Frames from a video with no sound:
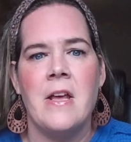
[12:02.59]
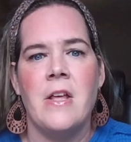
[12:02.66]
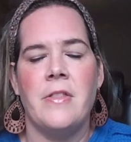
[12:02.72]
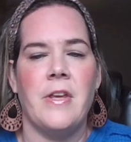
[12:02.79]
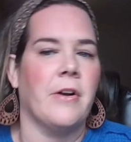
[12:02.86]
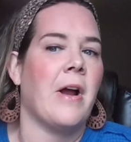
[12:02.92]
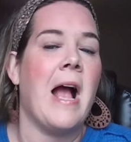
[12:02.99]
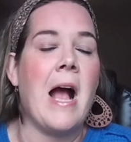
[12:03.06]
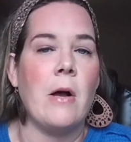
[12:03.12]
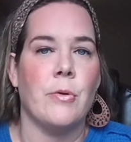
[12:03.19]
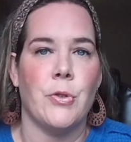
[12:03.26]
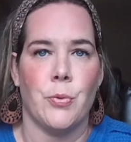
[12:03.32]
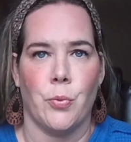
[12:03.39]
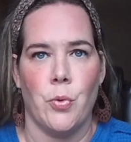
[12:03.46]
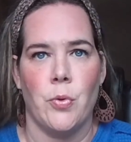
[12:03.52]
their
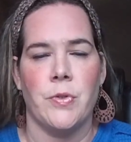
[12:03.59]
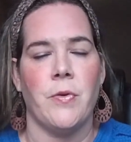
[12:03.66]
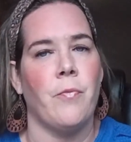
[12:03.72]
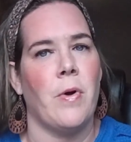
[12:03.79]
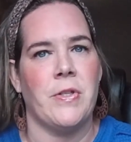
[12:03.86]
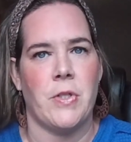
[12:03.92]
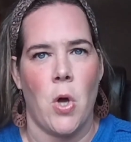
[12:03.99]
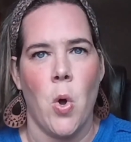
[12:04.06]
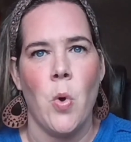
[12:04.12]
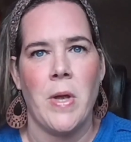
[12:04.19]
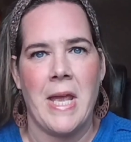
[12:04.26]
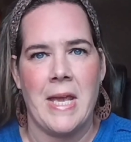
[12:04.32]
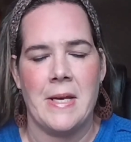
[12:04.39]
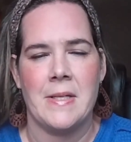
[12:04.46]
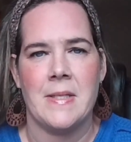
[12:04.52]
house rules of what's
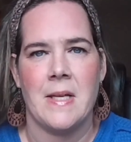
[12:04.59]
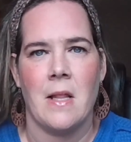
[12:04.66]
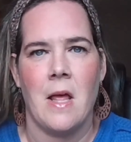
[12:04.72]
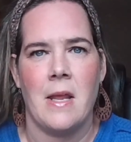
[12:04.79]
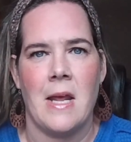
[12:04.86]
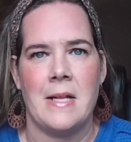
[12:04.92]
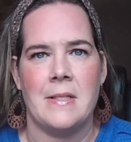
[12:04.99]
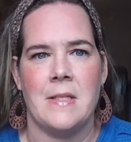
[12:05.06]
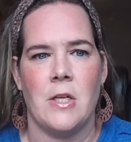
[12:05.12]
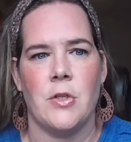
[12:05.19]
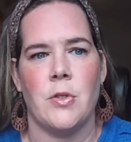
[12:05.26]
okay to sell on Etsy.